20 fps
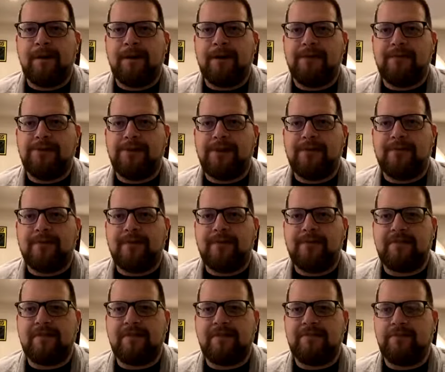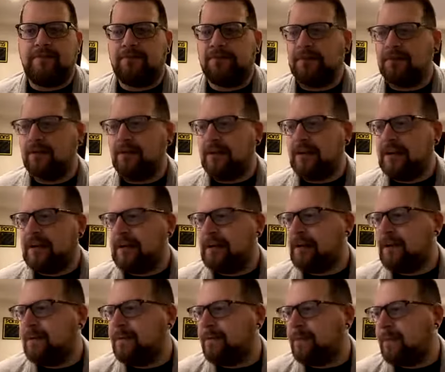Jesus is really
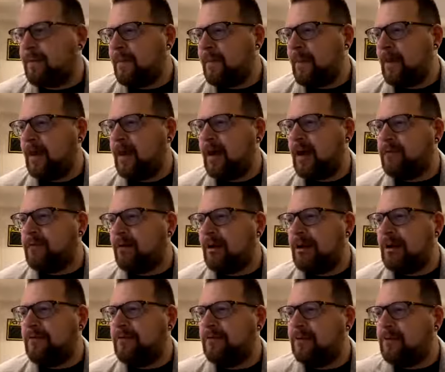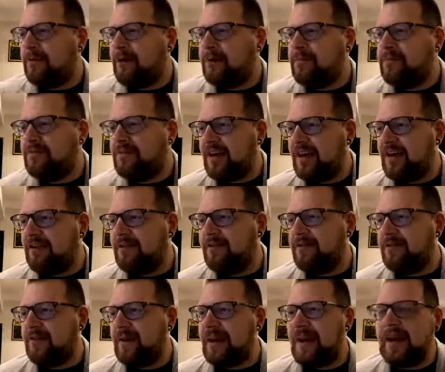praying for
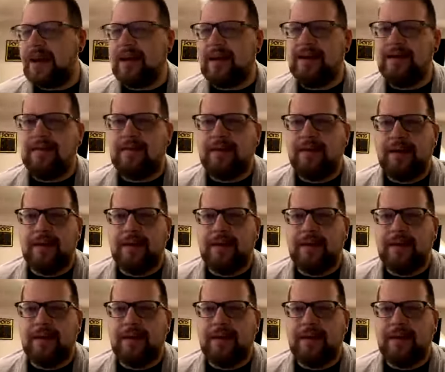himself and